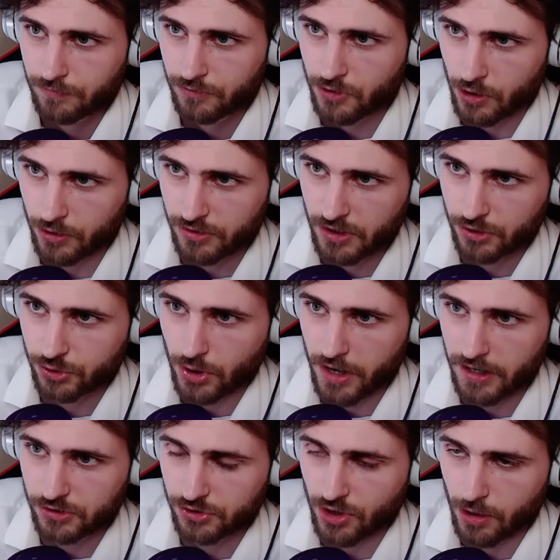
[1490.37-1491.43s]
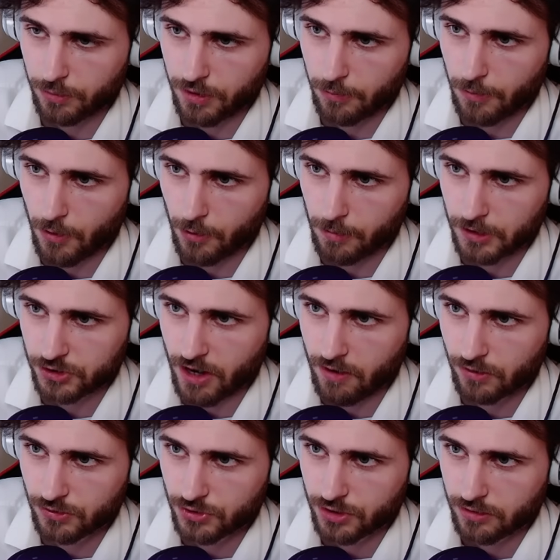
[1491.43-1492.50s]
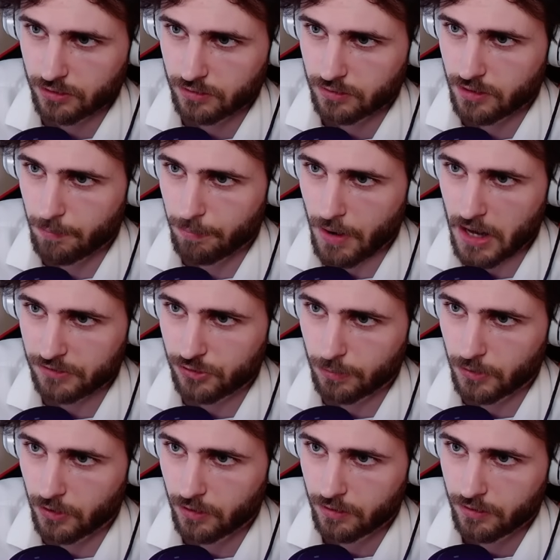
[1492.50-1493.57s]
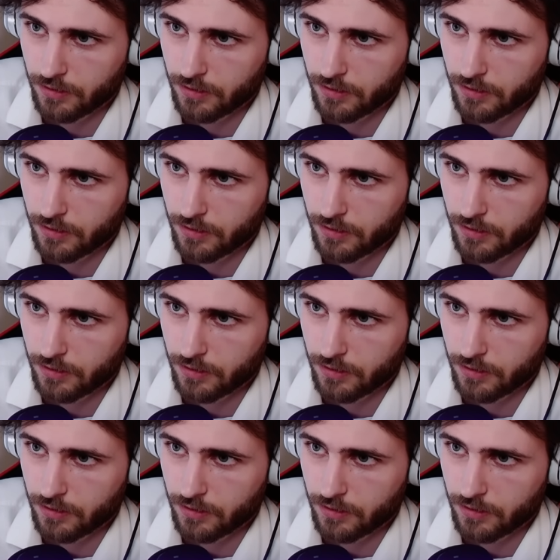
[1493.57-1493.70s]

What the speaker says: Dark Tina, try not to start with double Pokeball challenge. Impossible.